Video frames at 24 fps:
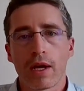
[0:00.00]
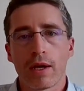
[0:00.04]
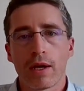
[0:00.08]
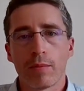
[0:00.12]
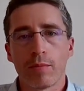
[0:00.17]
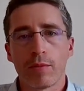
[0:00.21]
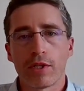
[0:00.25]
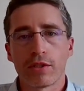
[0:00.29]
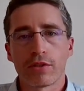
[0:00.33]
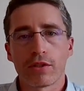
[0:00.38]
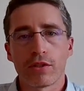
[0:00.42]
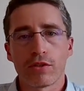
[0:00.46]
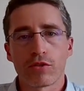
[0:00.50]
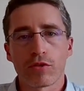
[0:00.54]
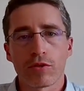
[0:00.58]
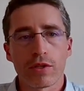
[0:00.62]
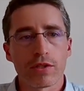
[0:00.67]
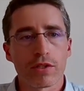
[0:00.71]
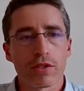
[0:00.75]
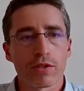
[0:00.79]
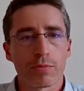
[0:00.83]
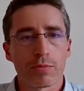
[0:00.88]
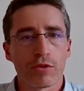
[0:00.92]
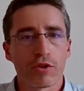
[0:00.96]
Multichoice
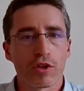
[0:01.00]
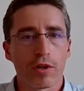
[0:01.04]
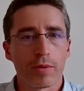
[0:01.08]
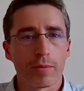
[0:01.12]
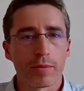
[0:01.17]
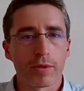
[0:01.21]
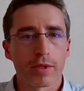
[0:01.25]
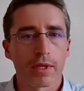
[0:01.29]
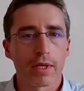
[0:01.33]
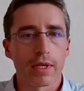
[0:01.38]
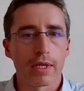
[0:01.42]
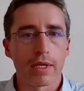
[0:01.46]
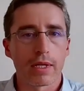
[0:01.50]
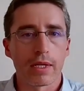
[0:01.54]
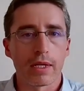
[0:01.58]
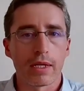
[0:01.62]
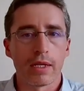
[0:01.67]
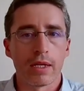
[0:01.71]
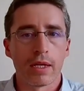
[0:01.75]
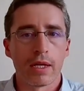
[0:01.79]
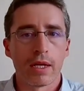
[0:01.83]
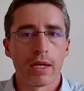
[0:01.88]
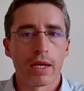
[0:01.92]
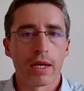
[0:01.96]
is predominantly
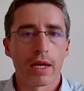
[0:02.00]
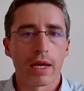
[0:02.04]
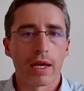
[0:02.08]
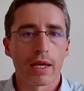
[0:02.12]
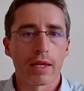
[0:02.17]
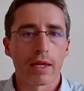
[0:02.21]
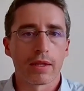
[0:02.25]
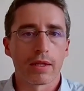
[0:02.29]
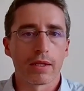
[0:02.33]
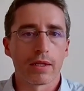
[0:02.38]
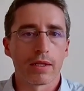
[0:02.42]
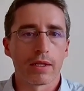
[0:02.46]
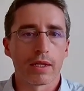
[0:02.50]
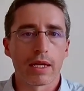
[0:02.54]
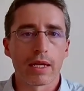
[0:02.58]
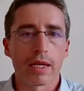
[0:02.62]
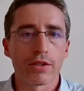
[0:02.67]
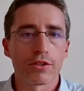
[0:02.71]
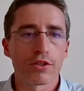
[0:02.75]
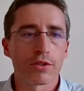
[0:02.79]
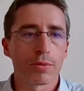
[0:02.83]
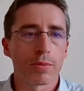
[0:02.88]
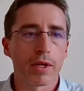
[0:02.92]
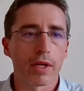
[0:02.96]
in the
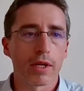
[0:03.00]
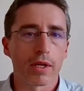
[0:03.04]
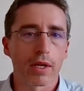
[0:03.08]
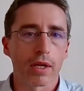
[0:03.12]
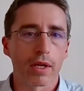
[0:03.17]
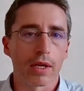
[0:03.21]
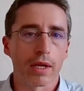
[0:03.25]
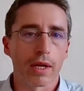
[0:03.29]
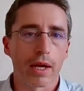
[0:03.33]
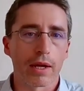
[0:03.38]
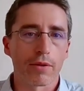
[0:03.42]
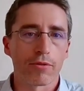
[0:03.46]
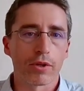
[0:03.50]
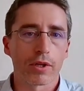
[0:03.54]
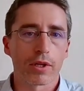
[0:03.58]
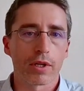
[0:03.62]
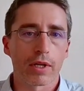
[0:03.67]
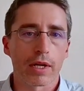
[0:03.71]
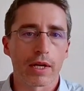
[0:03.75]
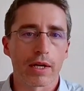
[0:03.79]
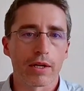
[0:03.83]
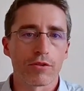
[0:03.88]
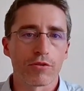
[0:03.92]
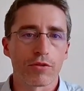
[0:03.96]
English-speaking African
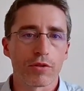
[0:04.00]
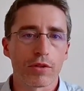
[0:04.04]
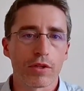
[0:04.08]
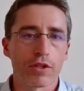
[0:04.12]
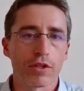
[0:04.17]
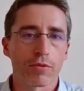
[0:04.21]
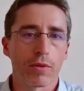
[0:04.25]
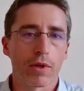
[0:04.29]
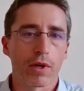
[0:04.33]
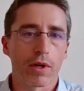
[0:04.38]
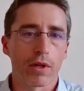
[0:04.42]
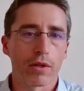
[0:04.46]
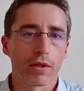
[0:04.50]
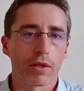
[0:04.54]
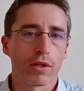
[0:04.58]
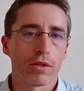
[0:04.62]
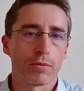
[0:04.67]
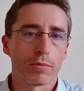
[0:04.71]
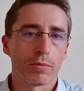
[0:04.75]
countries, while Canal